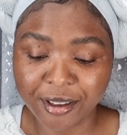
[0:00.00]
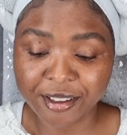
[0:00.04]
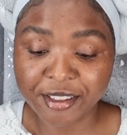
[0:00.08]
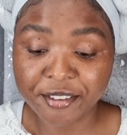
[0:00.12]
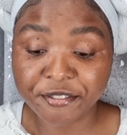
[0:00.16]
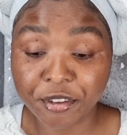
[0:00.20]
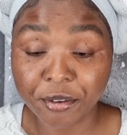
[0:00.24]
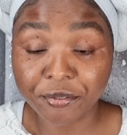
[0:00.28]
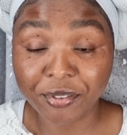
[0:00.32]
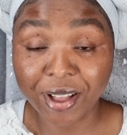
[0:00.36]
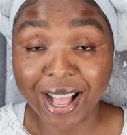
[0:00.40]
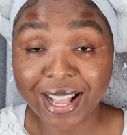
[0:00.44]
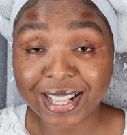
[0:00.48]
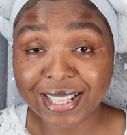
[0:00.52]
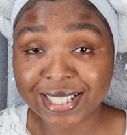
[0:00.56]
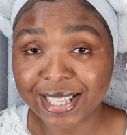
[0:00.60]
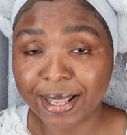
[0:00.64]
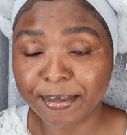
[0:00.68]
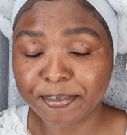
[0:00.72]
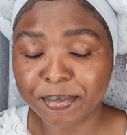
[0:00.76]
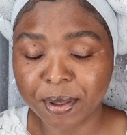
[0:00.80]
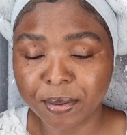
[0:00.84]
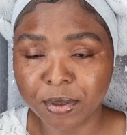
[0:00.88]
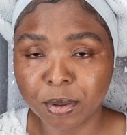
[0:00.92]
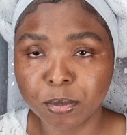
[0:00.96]
if you've
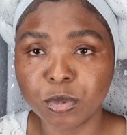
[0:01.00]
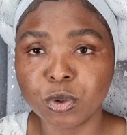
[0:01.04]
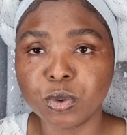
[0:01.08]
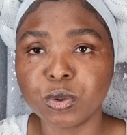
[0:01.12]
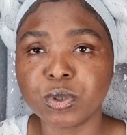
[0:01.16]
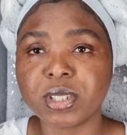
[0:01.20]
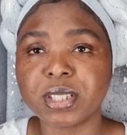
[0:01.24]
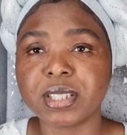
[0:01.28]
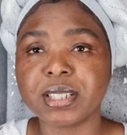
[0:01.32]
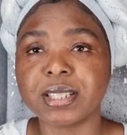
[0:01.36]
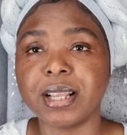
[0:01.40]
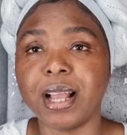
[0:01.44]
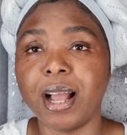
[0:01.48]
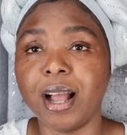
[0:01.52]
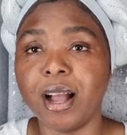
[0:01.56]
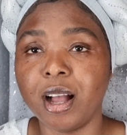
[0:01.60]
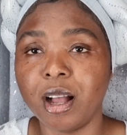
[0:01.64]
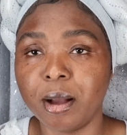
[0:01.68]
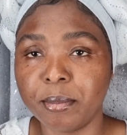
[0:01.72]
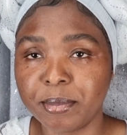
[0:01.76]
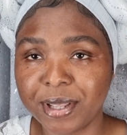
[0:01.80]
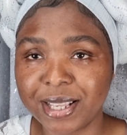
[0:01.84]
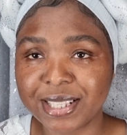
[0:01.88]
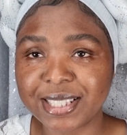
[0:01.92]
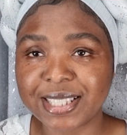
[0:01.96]
accepted the most
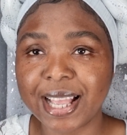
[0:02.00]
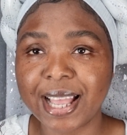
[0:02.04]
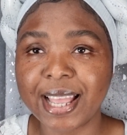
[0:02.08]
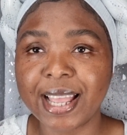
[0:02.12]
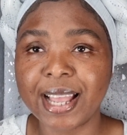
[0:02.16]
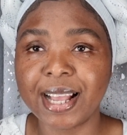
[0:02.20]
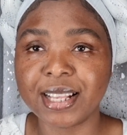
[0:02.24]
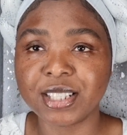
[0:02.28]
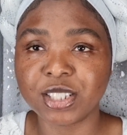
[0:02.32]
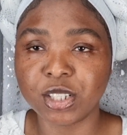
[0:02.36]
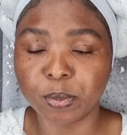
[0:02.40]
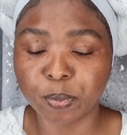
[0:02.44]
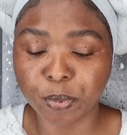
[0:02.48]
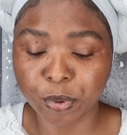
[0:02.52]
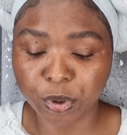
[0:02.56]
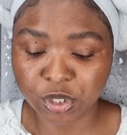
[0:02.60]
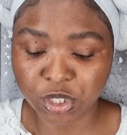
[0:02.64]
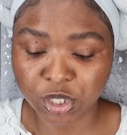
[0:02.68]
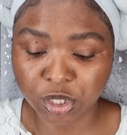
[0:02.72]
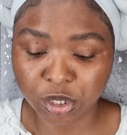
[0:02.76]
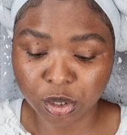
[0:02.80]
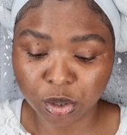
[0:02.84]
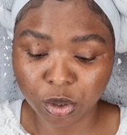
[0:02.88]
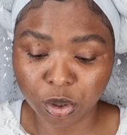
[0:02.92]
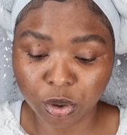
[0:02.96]
um, messiah as your
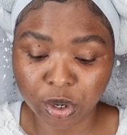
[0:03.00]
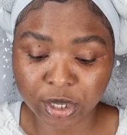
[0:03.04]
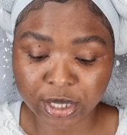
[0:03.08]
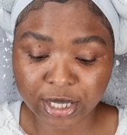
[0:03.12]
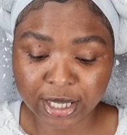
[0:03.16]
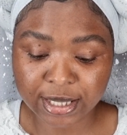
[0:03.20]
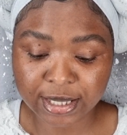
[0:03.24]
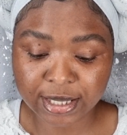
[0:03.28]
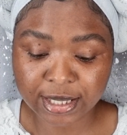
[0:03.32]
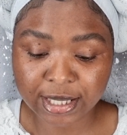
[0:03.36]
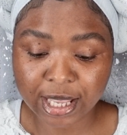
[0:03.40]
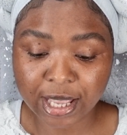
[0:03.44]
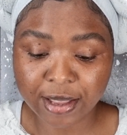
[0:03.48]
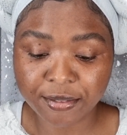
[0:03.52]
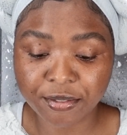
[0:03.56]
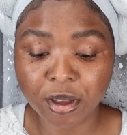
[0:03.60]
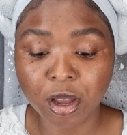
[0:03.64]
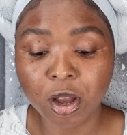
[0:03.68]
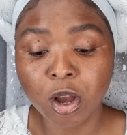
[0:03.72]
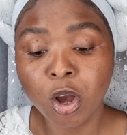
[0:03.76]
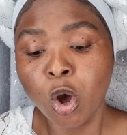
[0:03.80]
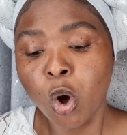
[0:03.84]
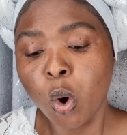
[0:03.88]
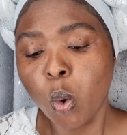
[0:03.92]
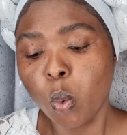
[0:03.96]
personal lord and savior
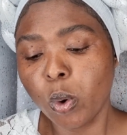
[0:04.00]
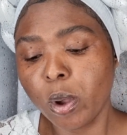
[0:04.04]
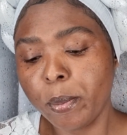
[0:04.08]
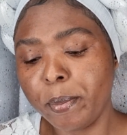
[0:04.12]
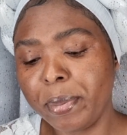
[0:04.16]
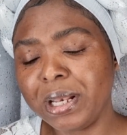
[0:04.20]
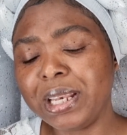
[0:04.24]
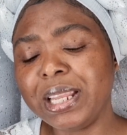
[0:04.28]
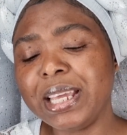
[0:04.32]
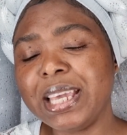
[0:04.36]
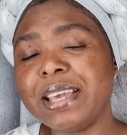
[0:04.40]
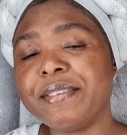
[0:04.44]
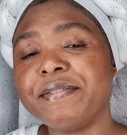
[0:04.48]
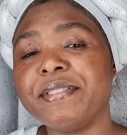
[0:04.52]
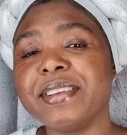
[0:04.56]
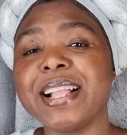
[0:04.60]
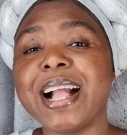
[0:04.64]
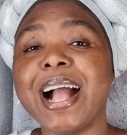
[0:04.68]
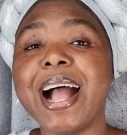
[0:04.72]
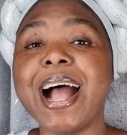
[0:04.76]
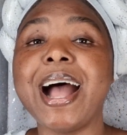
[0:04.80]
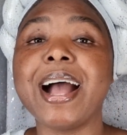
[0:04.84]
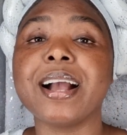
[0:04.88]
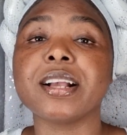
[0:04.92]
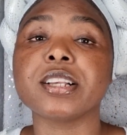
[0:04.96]
we believe in
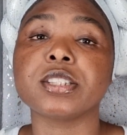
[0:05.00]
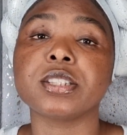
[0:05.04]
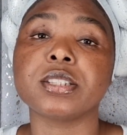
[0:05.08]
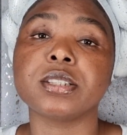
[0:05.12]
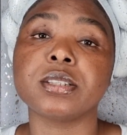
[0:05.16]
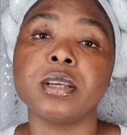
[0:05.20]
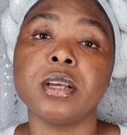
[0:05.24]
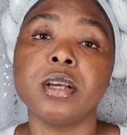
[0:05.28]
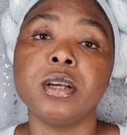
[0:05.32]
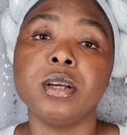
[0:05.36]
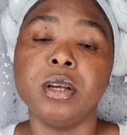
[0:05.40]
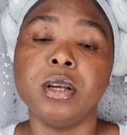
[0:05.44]
acts